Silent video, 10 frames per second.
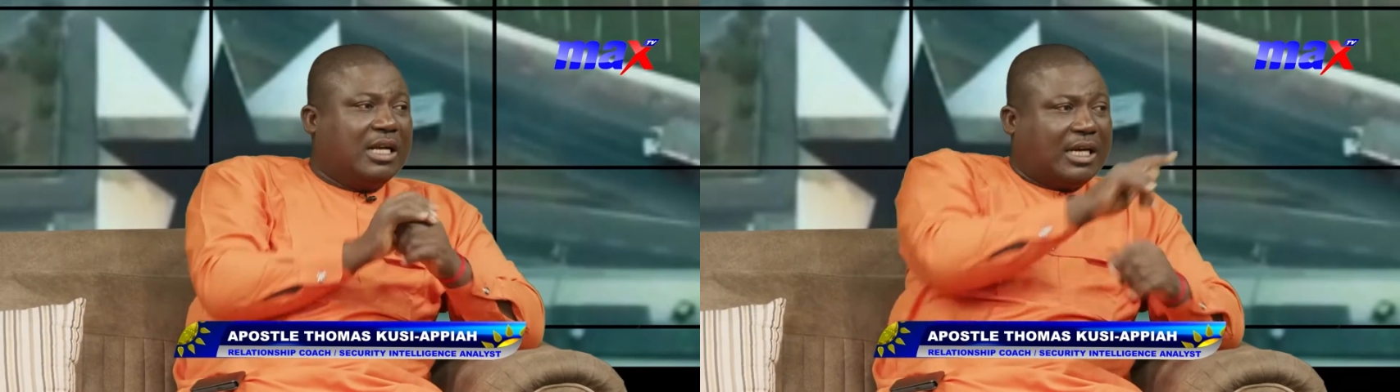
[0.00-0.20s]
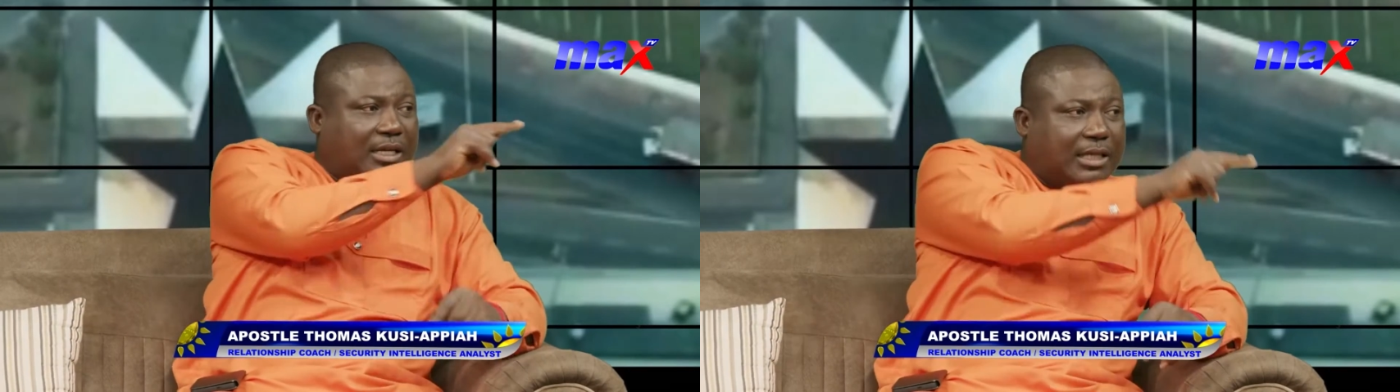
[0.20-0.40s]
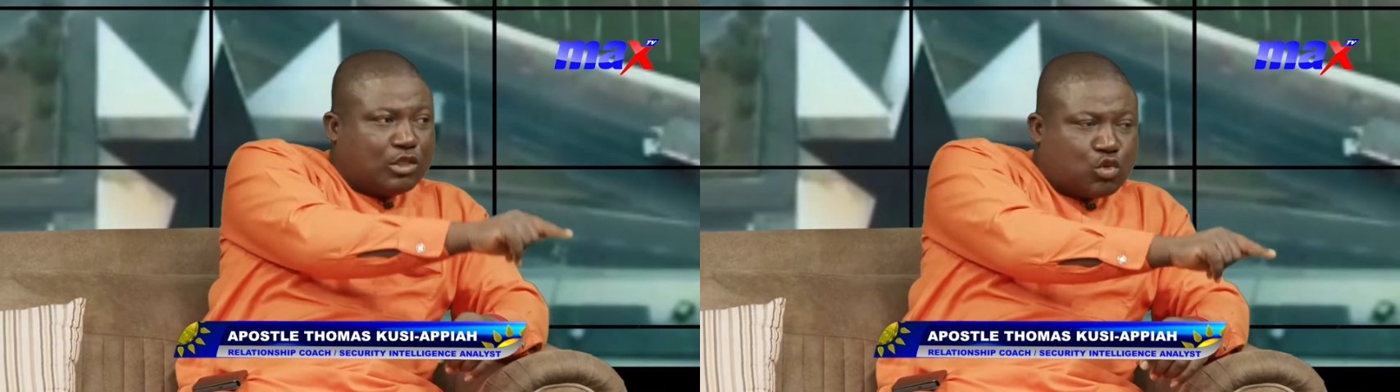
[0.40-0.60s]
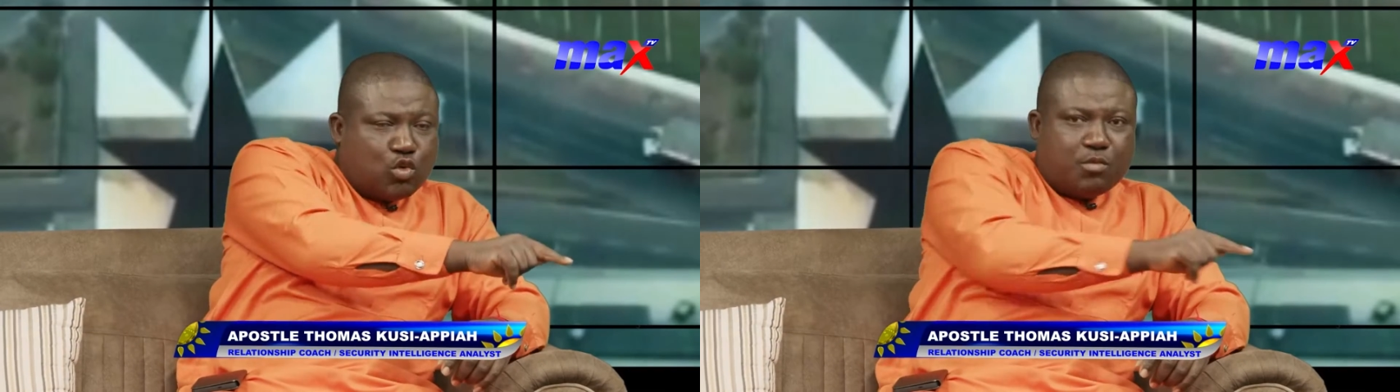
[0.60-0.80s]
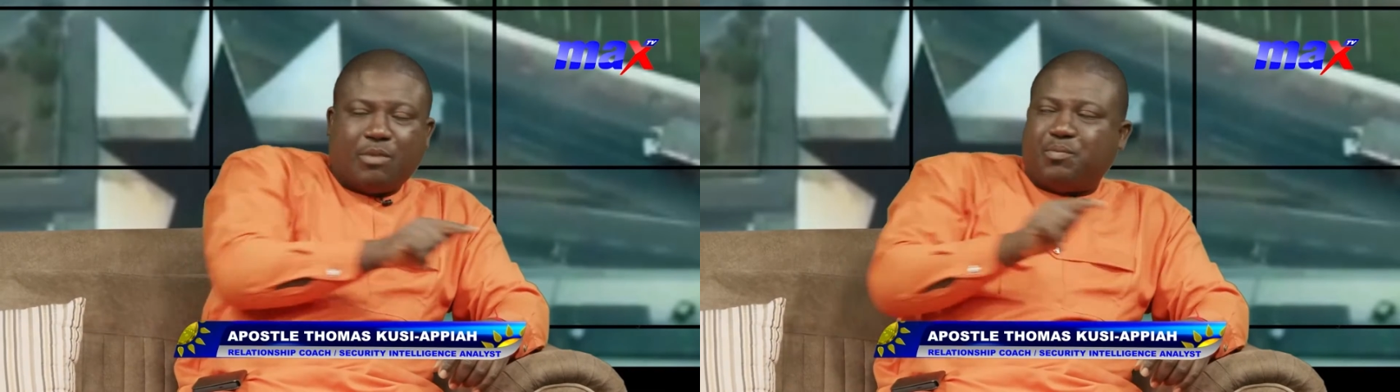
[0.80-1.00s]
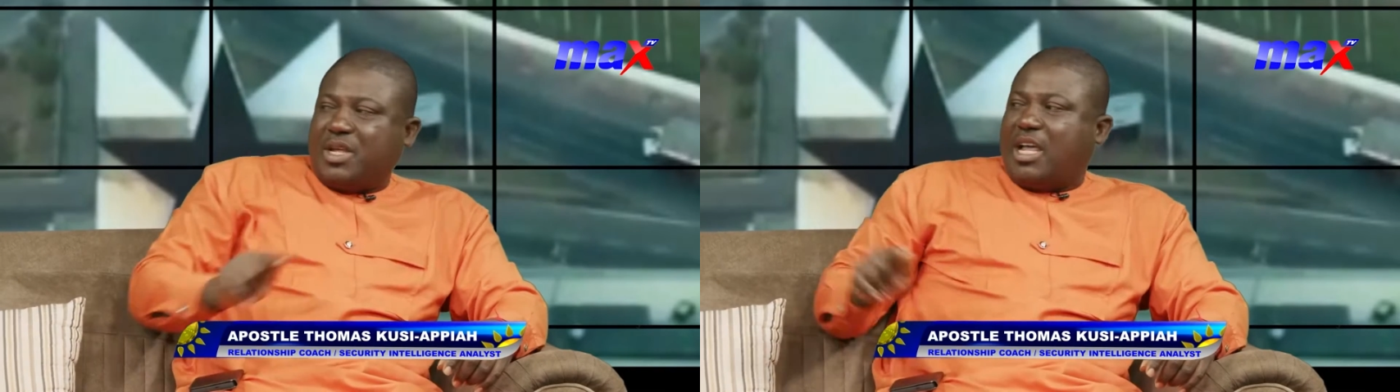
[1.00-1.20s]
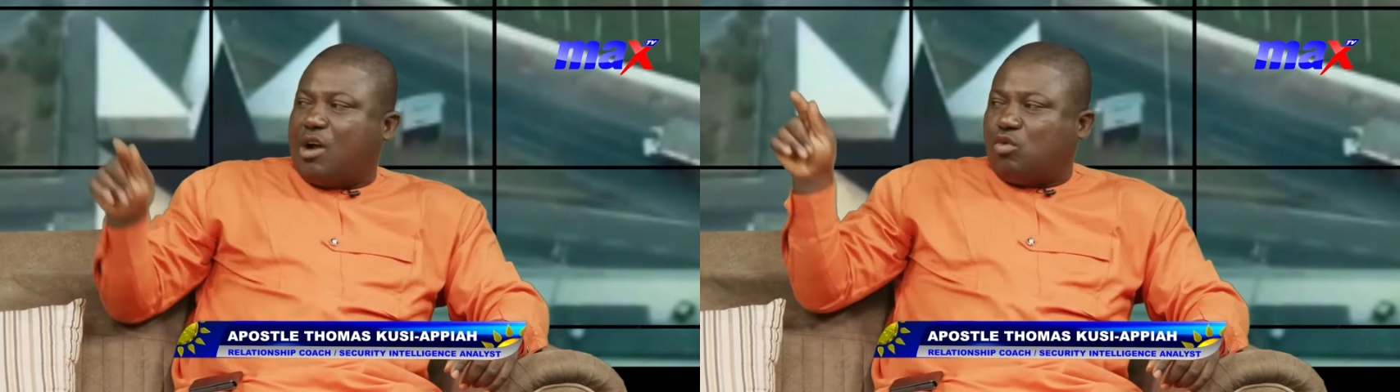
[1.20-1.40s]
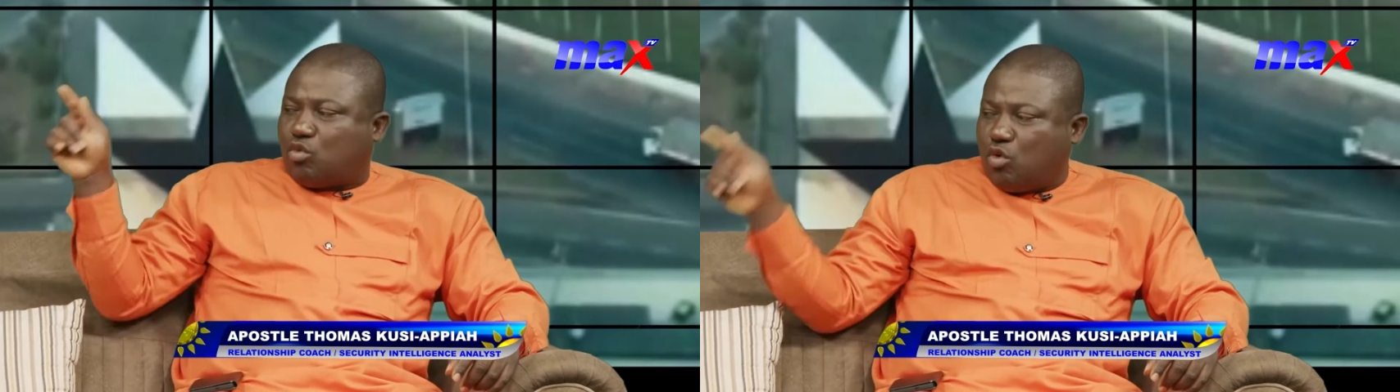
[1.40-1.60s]
Can this woman be
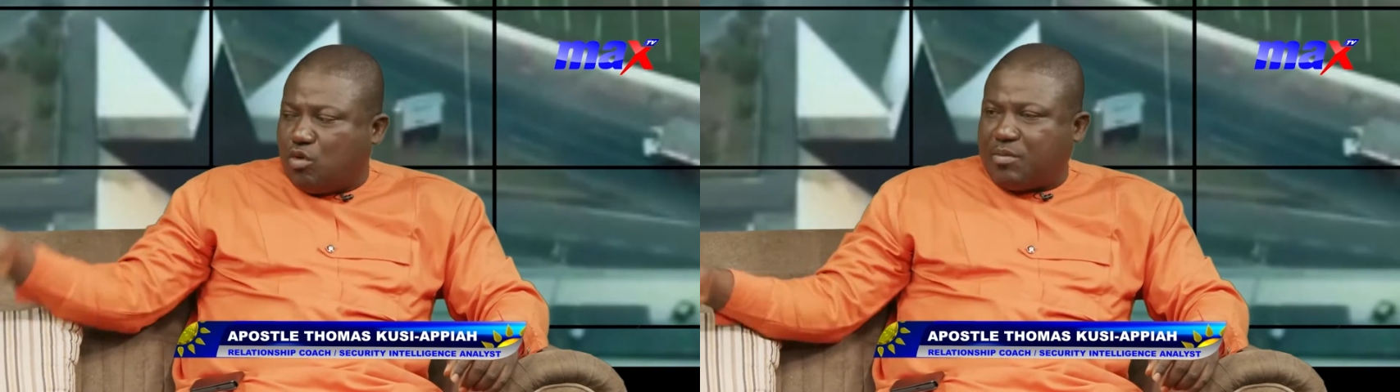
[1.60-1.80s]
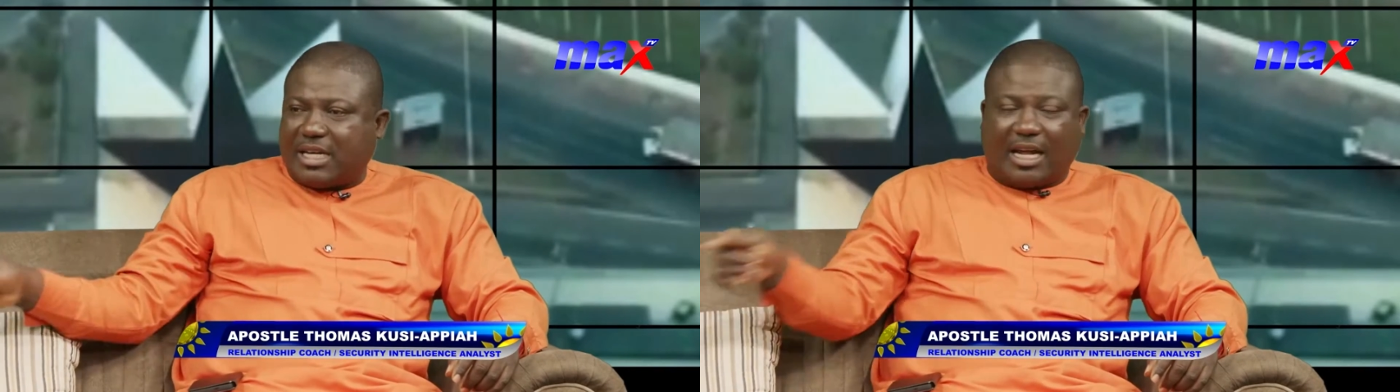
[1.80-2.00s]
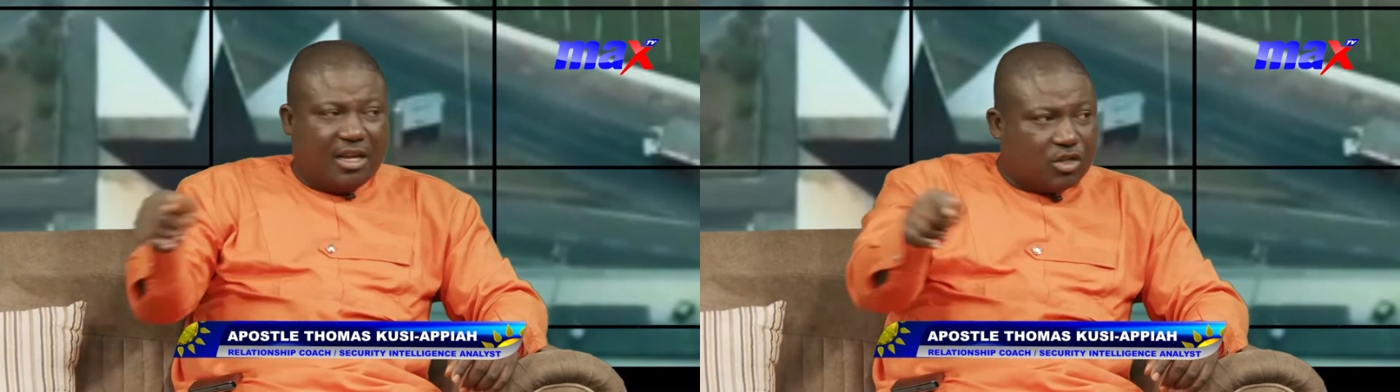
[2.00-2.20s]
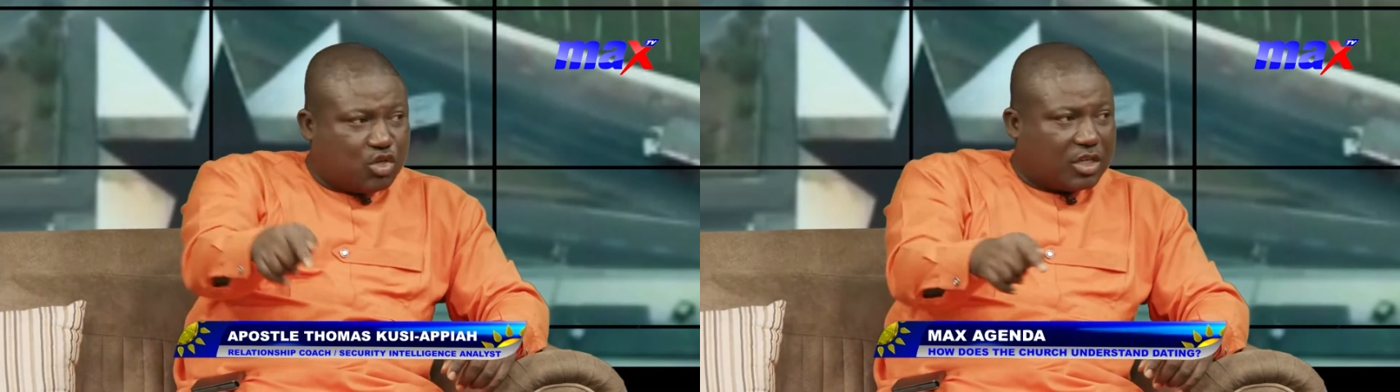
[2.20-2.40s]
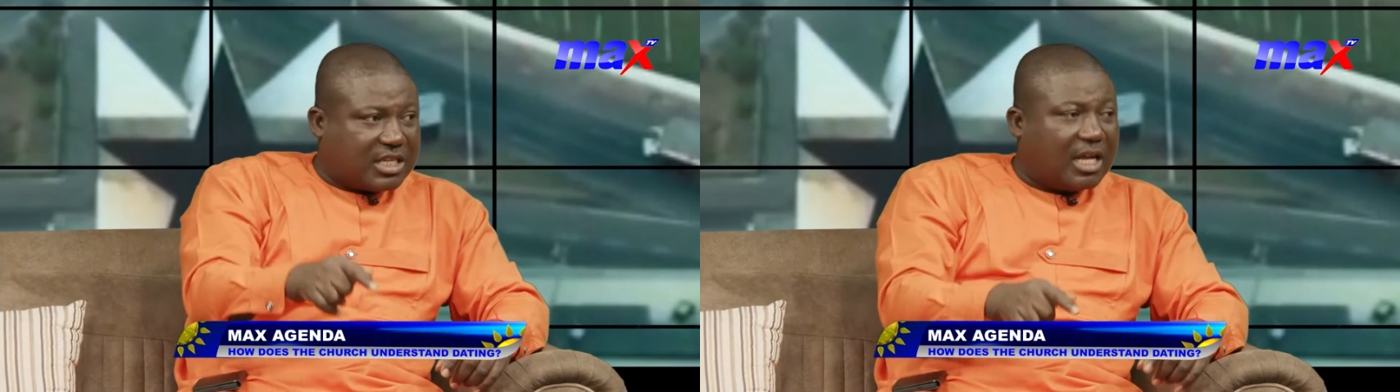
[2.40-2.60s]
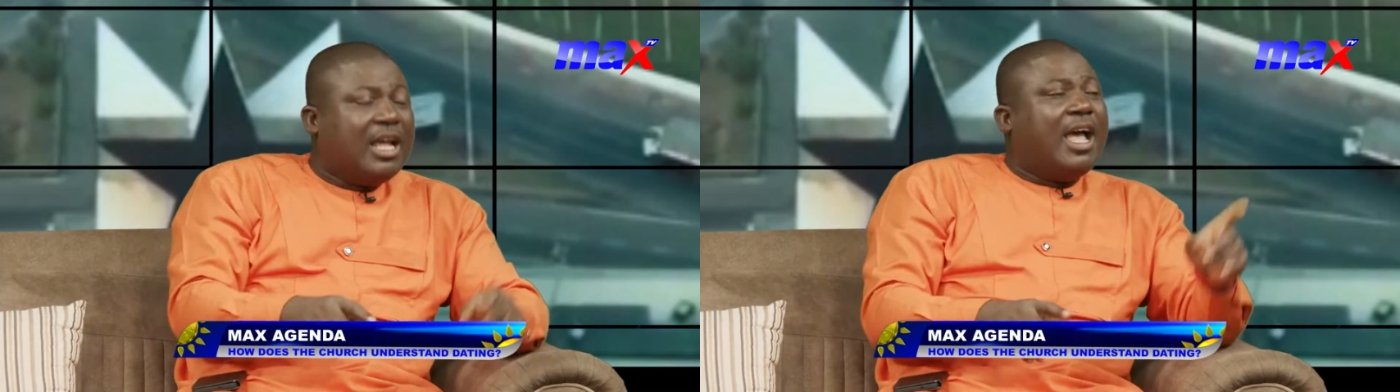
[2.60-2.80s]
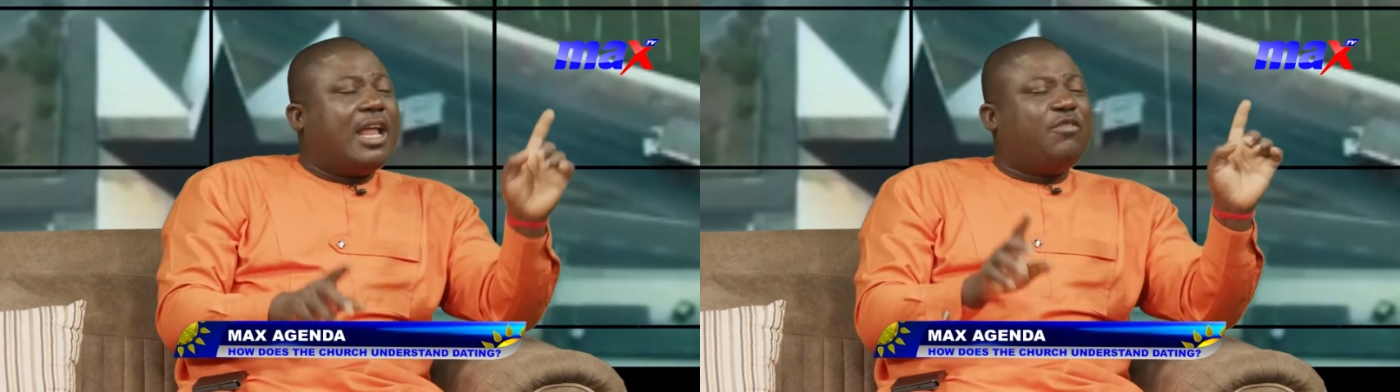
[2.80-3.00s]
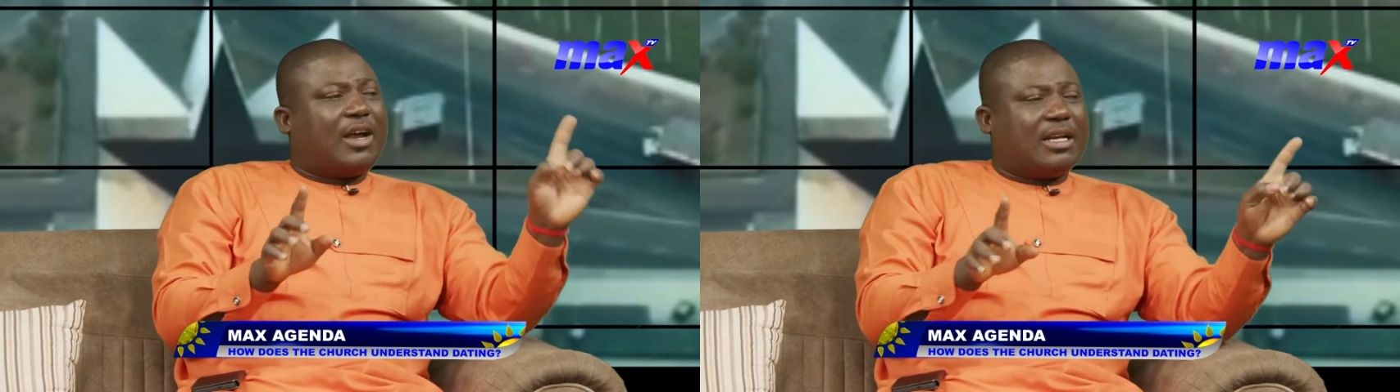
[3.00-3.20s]
a good mother to your child?
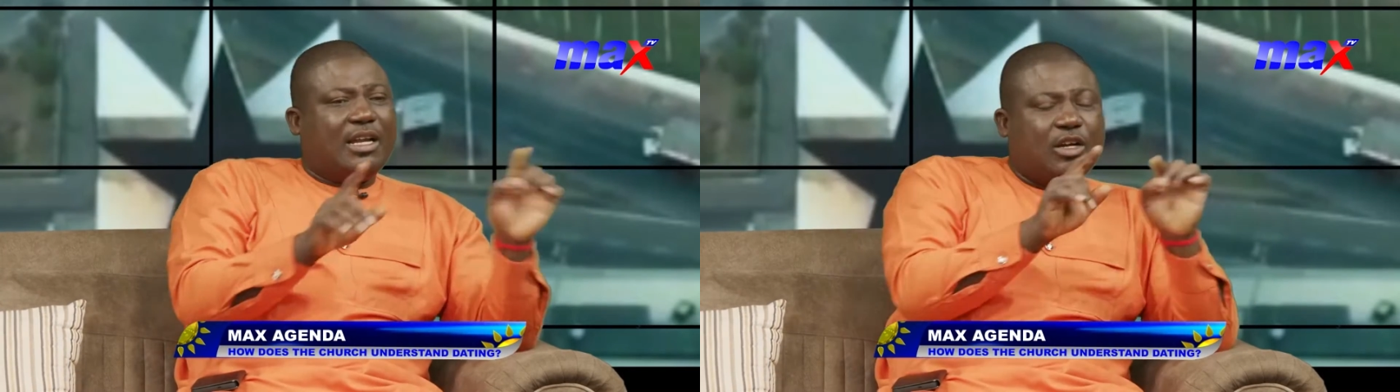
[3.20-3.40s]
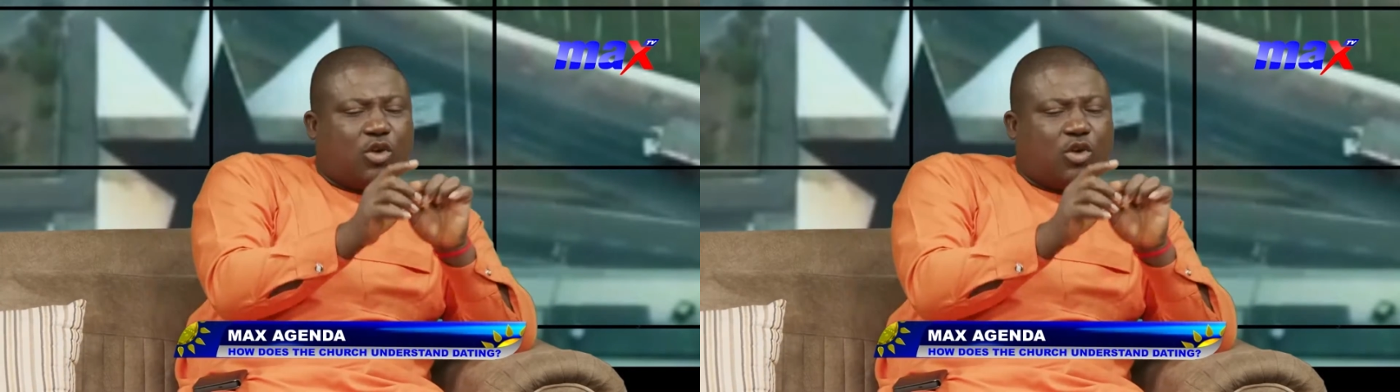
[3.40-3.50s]
And in fact,